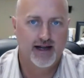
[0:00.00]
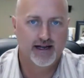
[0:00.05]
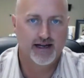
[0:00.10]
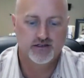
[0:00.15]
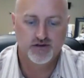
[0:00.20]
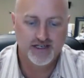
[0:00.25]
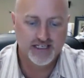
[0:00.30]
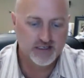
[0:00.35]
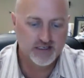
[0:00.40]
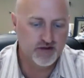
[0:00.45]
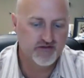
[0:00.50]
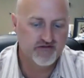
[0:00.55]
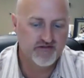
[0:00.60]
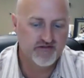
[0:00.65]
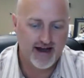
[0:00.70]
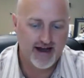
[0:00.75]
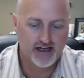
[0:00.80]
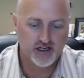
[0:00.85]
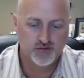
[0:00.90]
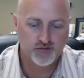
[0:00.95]
So it needs to be
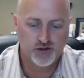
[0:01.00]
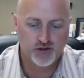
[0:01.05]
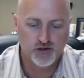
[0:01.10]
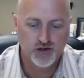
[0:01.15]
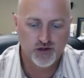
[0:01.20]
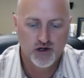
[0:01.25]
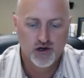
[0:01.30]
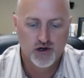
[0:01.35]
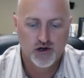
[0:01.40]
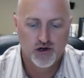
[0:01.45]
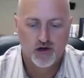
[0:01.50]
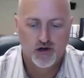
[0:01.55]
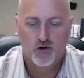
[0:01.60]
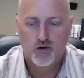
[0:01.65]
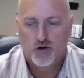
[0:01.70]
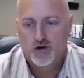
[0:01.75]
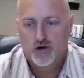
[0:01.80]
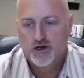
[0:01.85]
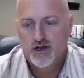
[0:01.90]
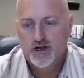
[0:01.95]
valuable
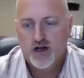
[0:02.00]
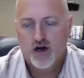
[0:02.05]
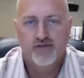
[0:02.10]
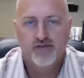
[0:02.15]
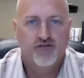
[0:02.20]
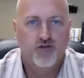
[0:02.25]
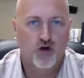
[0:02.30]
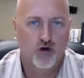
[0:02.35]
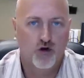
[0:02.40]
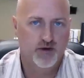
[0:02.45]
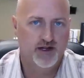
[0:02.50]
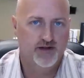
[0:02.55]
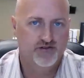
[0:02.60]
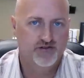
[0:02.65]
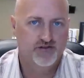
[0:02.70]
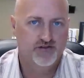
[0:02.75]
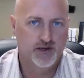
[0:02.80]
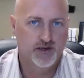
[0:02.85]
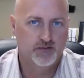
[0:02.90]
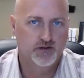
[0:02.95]
or, you know, informative
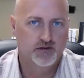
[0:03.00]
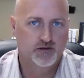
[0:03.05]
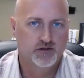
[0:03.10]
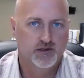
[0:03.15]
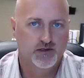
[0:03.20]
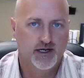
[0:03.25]
to people.